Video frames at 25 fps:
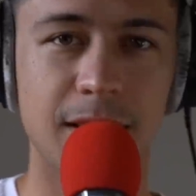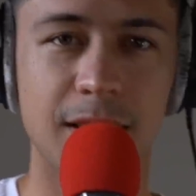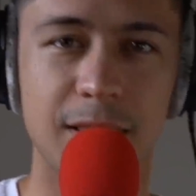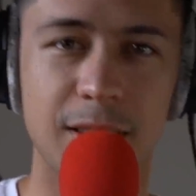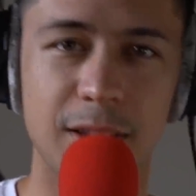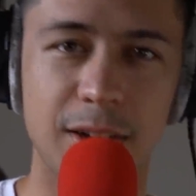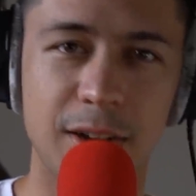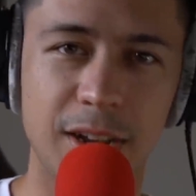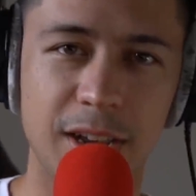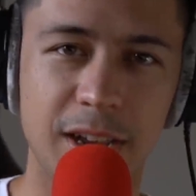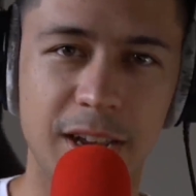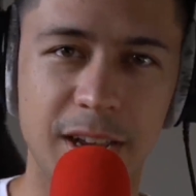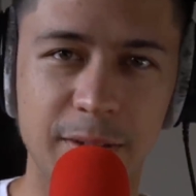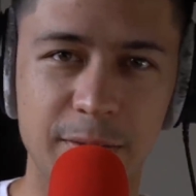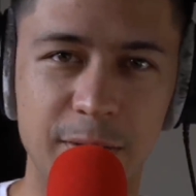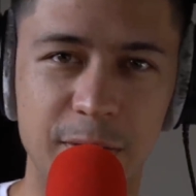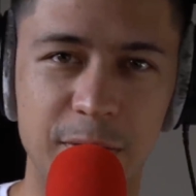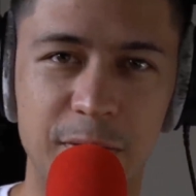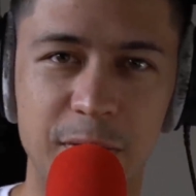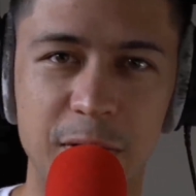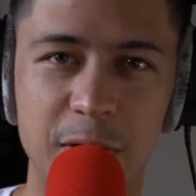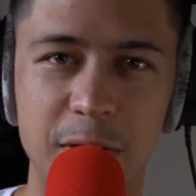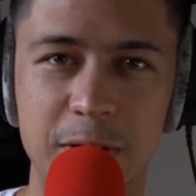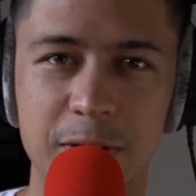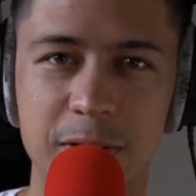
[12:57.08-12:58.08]
There you have it,
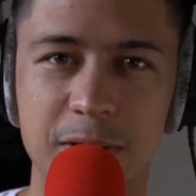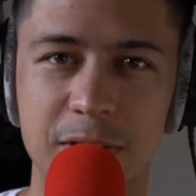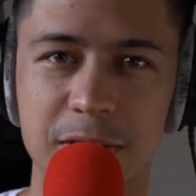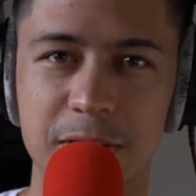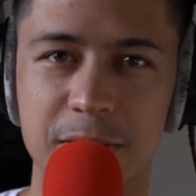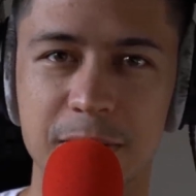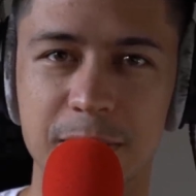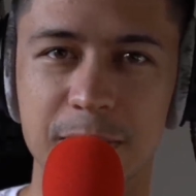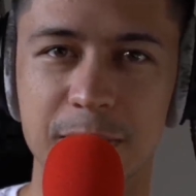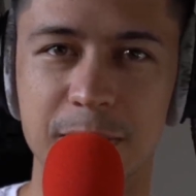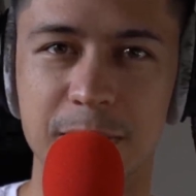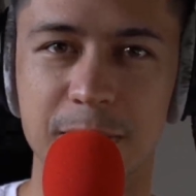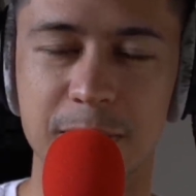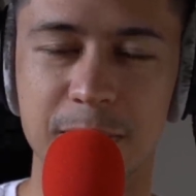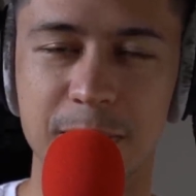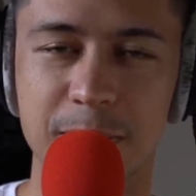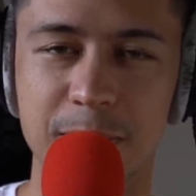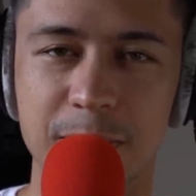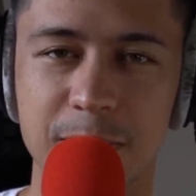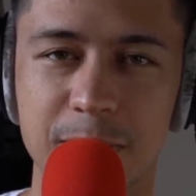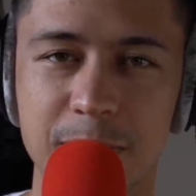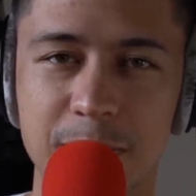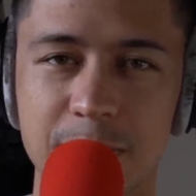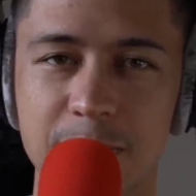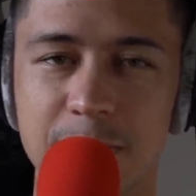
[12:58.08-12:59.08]
folks.
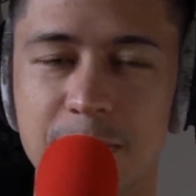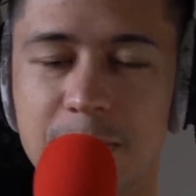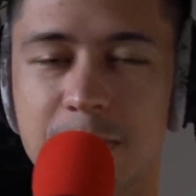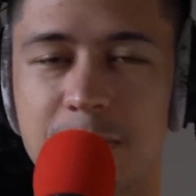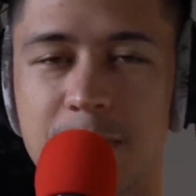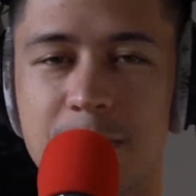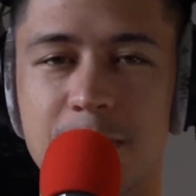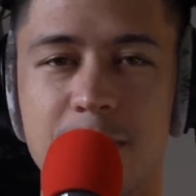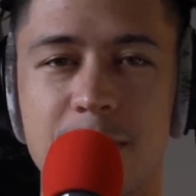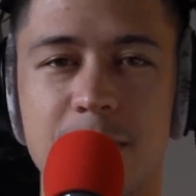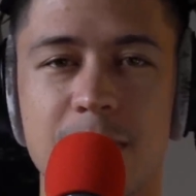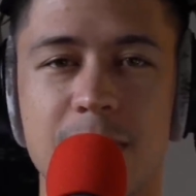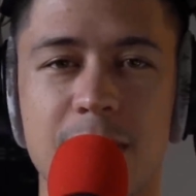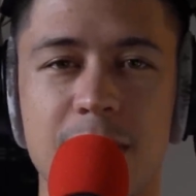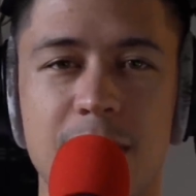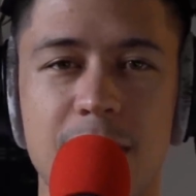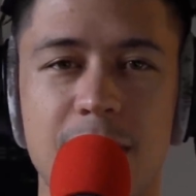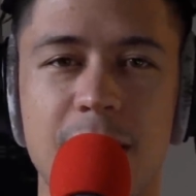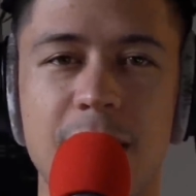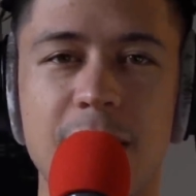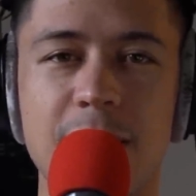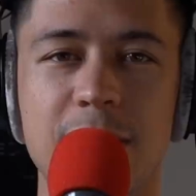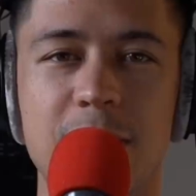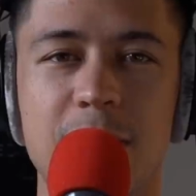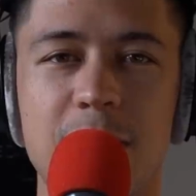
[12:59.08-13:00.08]

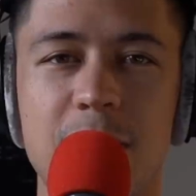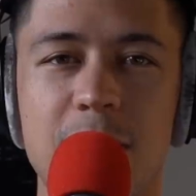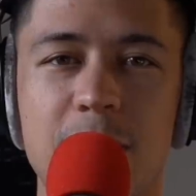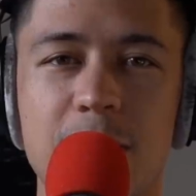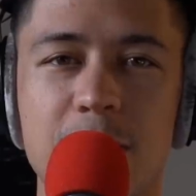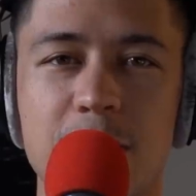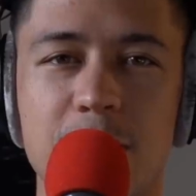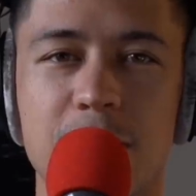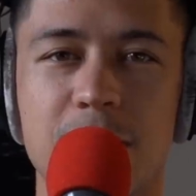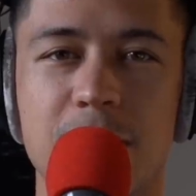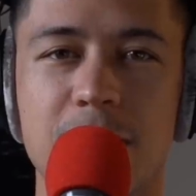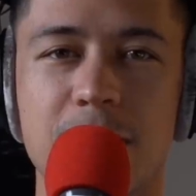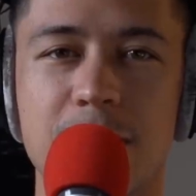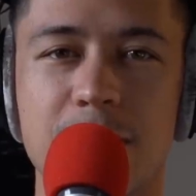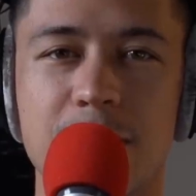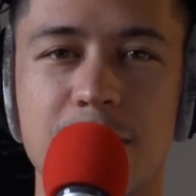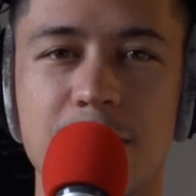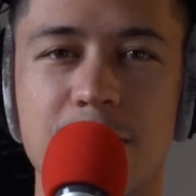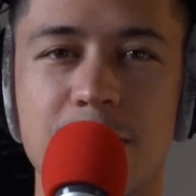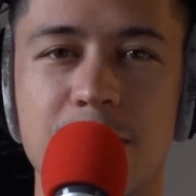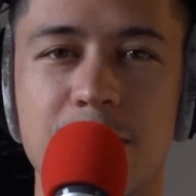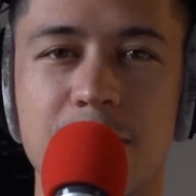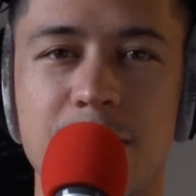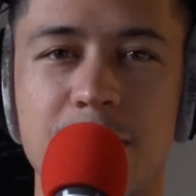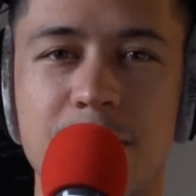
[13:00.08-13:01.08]
Case closed.
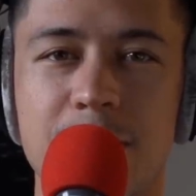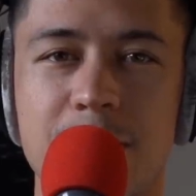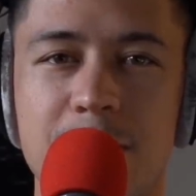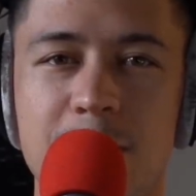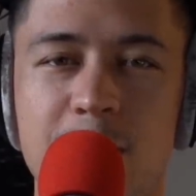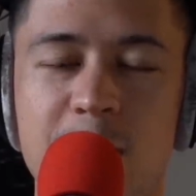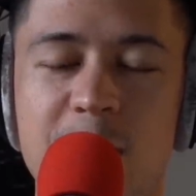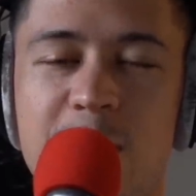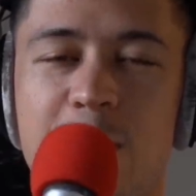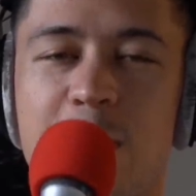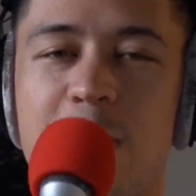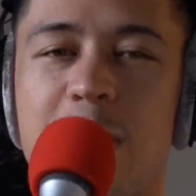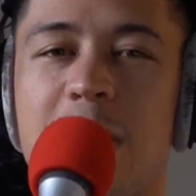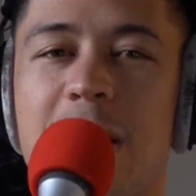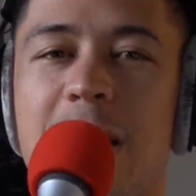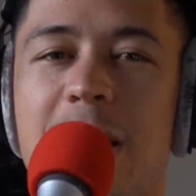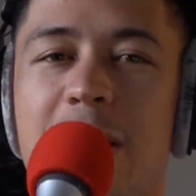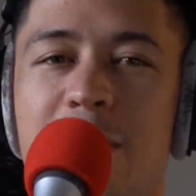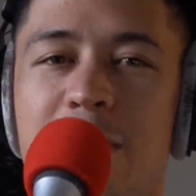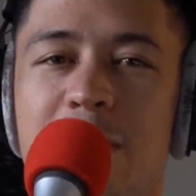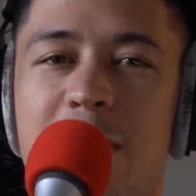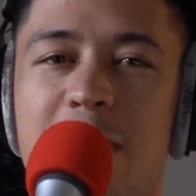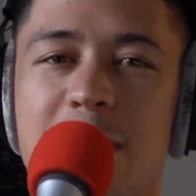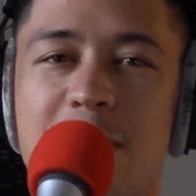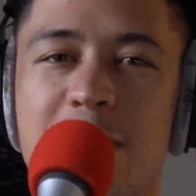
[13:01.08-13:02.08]
We've been
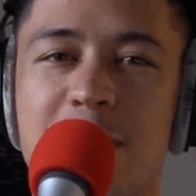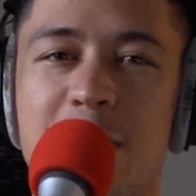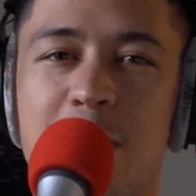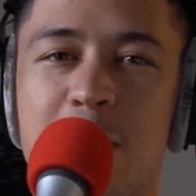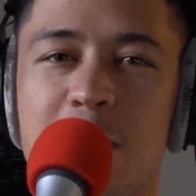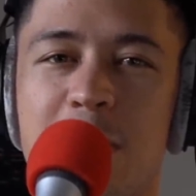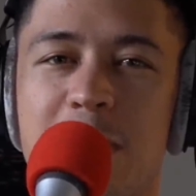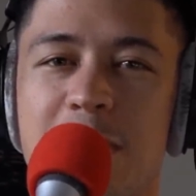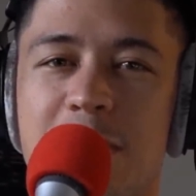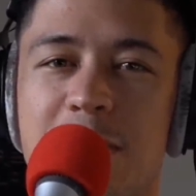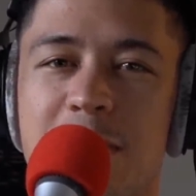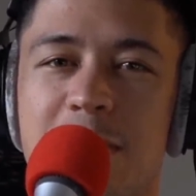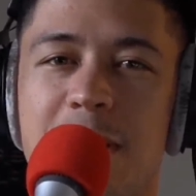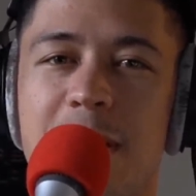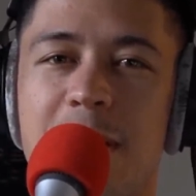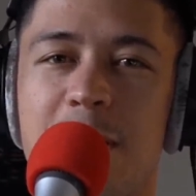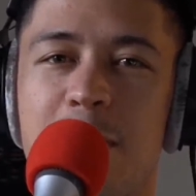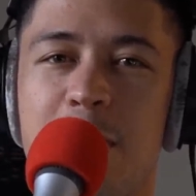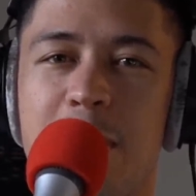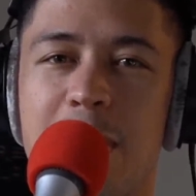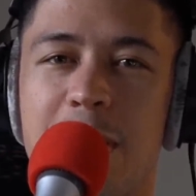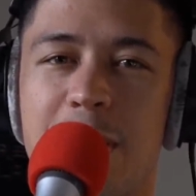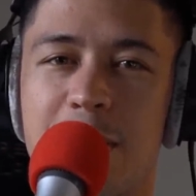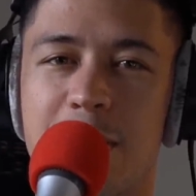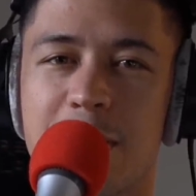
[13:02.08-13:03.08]
laughing at somebody's
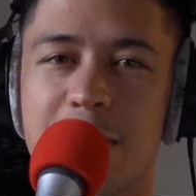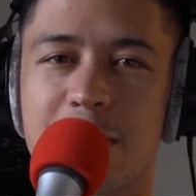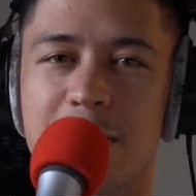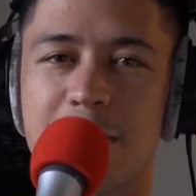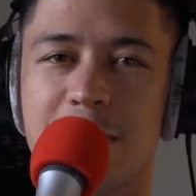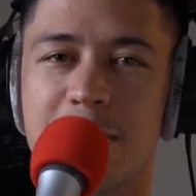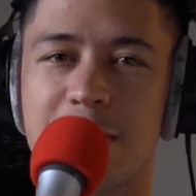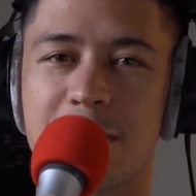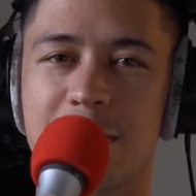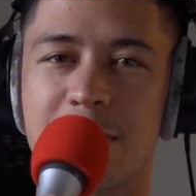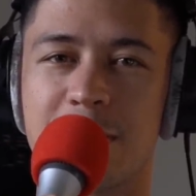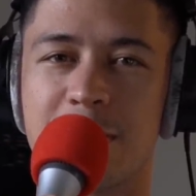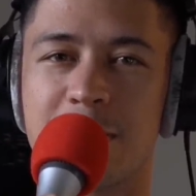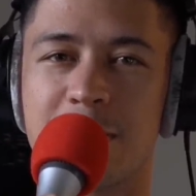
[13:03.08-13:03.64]
dead parents.